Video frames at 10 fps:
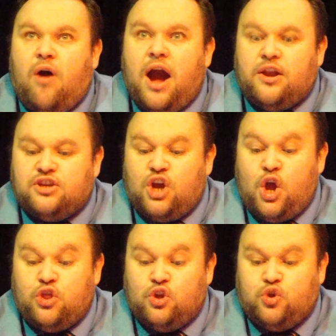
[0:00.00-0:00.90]
Violet
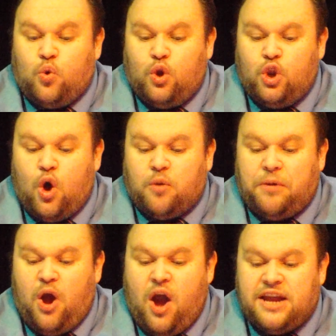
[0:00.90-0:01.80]
heard the door
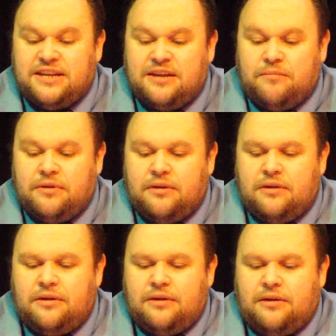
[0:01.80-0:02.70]
lock behind him
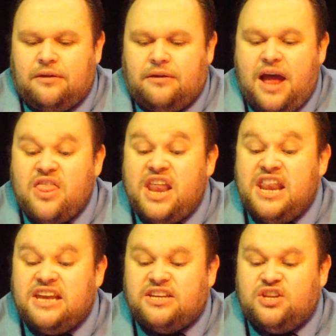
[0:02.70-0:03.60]
and
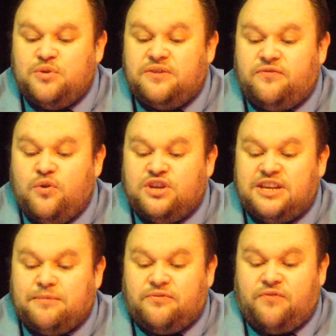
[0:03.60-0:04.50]
then listened to his
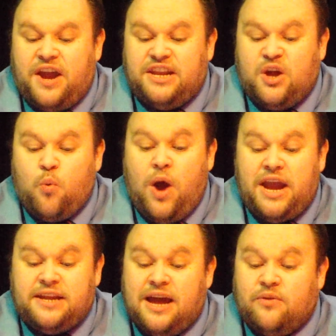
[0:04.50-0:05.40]
footsteps fading
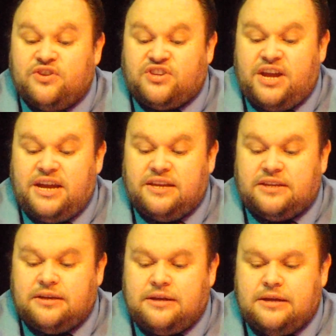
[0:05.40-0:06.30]
away down the
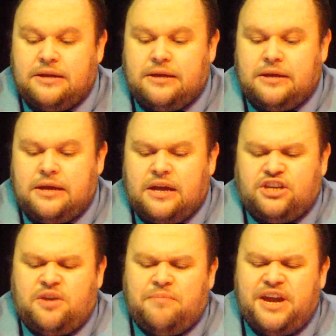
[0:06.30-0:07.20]
stairs.
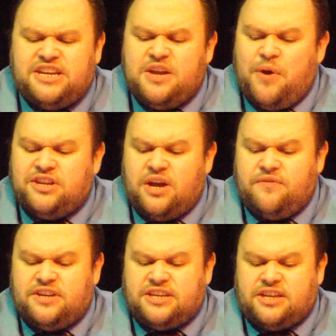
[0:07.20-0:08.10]
She immediately went
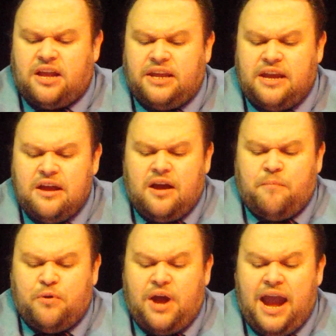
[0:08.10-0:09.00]
over to Sunny
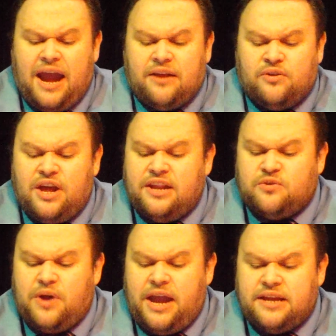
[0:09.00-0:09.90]
and put her hand on her
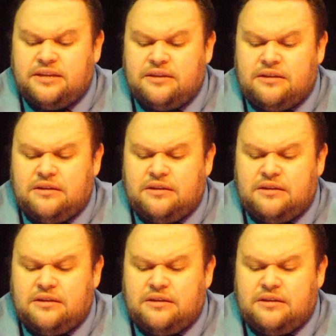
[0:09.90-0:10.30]
little head,